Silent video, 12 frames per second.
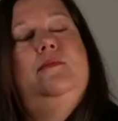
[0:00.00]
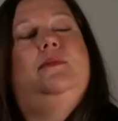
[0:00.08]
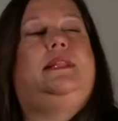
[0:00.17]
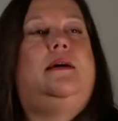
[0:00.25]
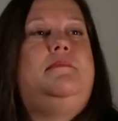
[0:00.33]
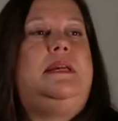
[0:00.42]

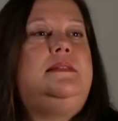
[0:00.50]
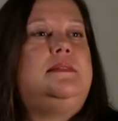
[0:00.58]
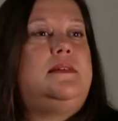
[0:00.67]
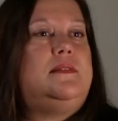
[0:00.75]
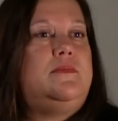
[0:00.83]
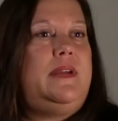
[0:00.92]
What that
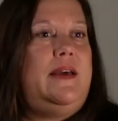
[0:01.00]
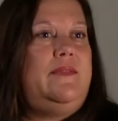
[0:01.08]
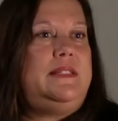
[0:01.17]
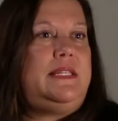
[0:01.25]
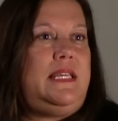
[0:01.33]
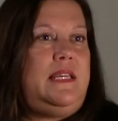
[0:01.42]
means is we
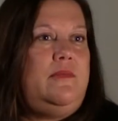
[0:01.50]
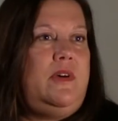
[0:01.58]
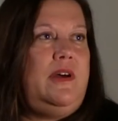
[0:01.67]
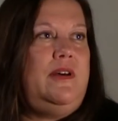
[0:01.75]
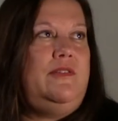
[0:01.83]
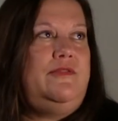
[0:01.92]
have a team
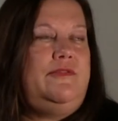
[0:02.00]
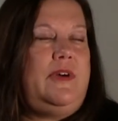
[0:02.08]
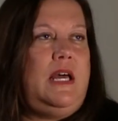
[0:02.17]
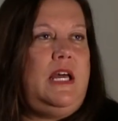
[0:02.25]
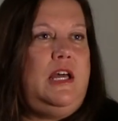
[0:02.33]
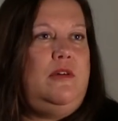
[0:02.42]
of
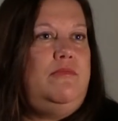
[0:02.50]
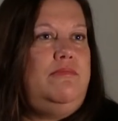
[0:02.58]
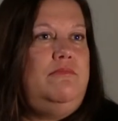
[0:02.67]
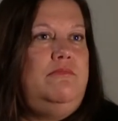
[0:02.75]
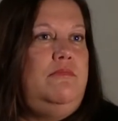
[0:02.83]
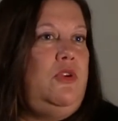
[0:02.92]
uh, um,
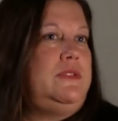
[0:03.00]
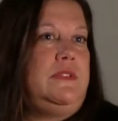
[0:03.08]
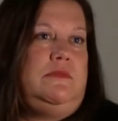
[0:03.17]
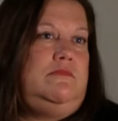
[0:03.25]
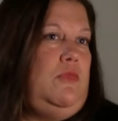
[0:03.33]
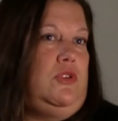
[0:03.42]
mul
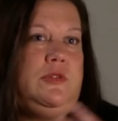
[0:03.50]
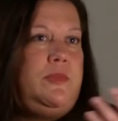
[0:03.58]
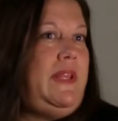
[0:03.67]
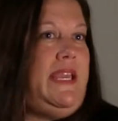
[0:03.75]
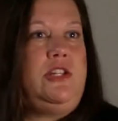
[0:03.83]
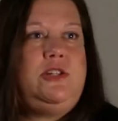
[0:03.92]

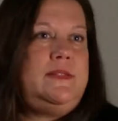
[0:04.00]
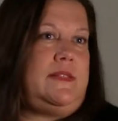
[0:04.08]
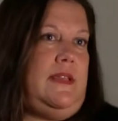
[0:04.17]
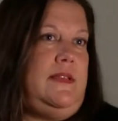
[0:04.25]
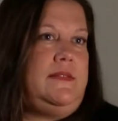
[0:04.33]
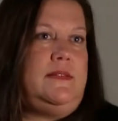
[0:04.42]
multiple
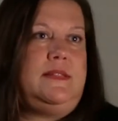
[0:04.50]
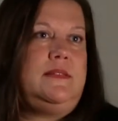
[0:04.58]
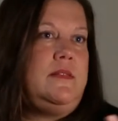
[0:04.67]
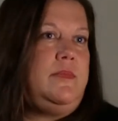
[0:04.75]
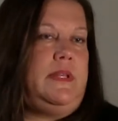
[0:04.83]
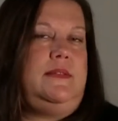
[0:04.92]
agencies and
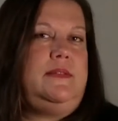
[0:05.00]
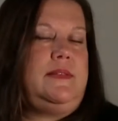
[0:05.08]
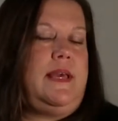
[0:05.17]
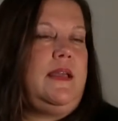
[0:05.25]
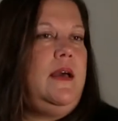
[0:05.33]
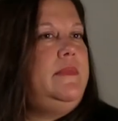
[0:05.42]
disciplines
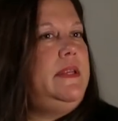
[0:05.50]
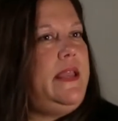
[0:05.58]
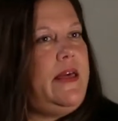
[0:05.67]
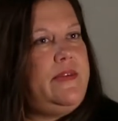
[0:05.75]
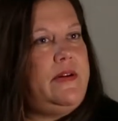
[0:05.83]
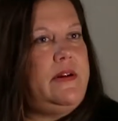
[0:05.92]
that come
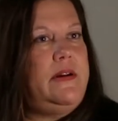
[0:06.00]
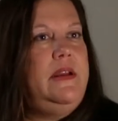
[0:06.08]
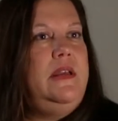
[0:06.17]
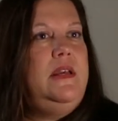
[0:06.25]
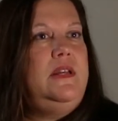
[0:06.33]
together